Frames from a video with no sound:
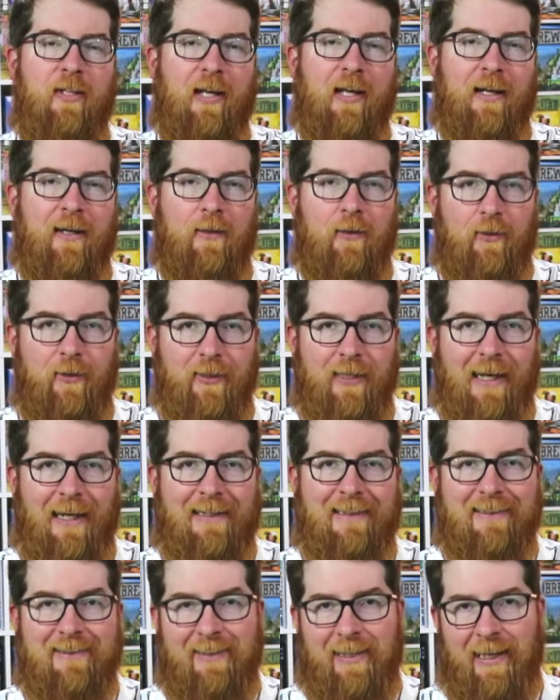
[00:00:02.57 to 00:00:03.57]
taking a look
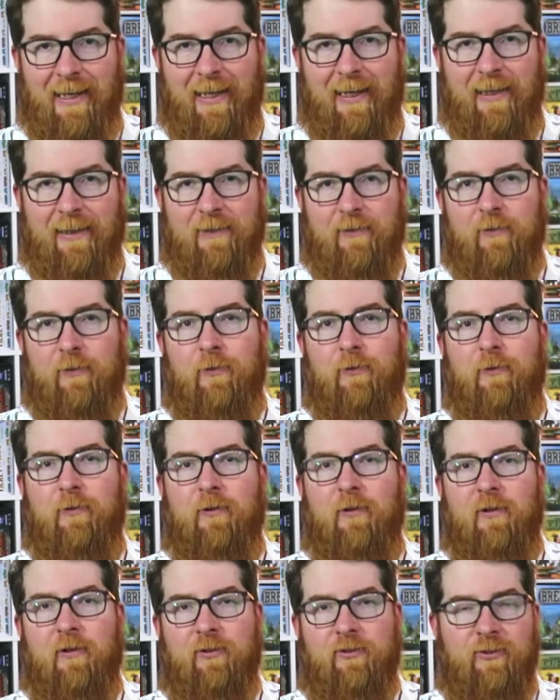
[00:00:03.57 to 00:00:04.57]
at Catan,
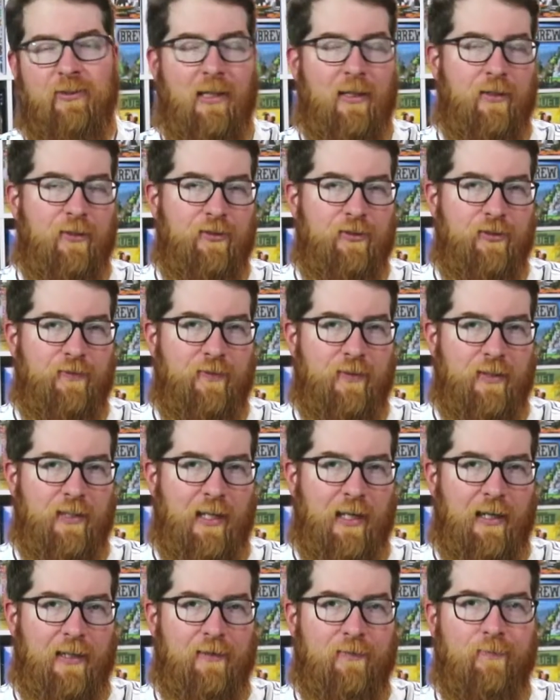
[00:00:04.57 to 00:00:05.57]
or Settlers of
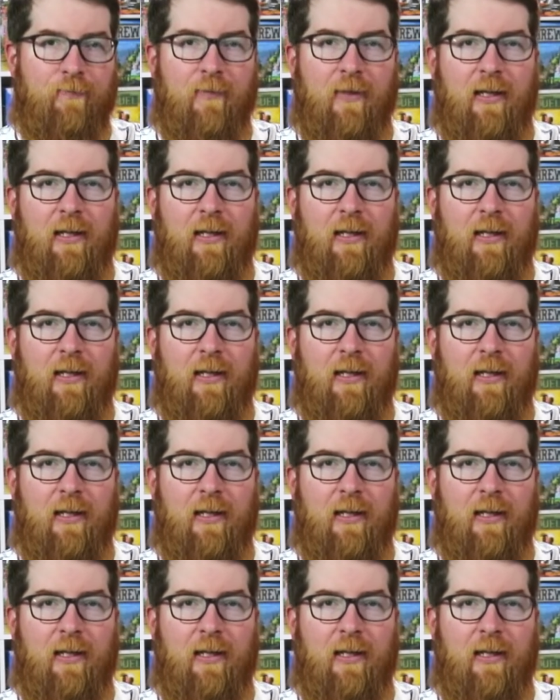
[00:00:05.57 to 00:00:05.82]
Catan,